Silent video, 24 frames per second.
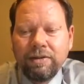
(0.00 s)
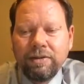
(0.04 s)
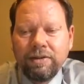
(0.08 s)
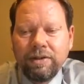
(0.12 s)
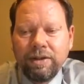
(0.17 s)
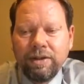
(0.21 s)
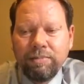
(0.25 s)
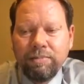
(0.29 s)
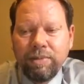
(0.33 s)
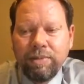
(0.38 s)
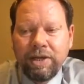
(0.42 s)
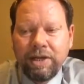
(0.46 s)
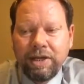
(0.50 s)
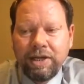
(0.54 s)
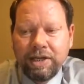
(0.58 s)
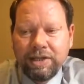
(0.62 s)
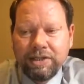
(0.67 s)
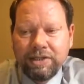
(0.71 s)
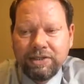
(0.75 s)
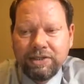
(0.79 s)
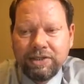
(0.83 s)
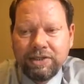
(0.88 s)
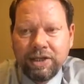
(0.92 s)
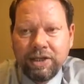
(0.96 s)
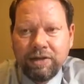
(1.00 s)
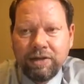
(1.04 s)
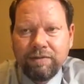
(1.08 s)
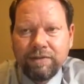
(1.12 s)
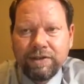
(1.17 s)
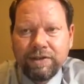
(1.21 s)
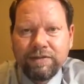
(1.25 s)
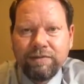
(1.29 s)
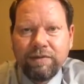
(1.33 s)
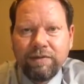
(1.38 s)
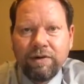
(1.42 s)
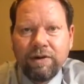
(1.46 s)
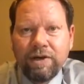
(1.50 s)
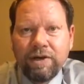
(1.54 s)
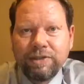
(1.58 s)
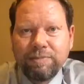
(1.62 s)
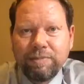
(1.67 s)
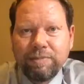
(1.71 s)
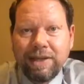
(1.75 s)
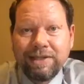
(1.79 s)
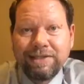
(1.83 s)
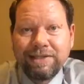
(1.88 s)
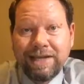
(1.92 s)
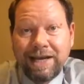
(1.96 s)
the meeting itself as far as
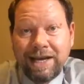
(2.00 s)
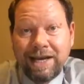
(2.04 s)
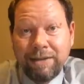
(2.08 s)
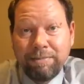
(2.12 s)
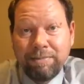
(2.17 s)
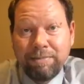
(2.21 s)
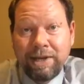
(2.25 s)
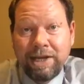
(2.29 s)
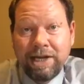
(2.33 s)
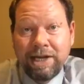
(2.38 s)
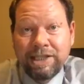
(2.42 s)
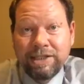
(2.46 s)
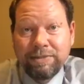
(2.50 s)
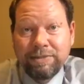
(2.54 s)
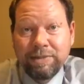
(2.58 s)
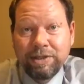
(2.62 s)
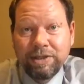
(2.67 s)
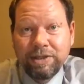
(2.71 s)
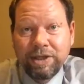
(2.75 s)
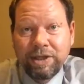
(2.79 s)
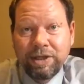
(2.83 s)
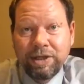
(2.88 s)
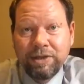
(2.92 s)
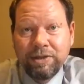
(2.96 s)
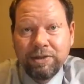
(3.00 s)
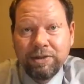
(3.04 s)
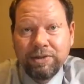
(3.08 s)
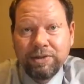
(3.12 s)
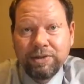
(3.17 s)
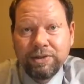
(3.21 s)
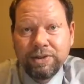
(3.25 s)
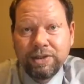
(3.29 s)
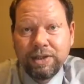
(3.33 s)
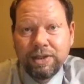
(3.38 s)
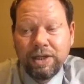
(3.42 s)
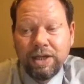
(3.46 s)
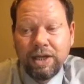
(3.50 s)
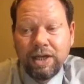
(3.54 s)
my time management goes,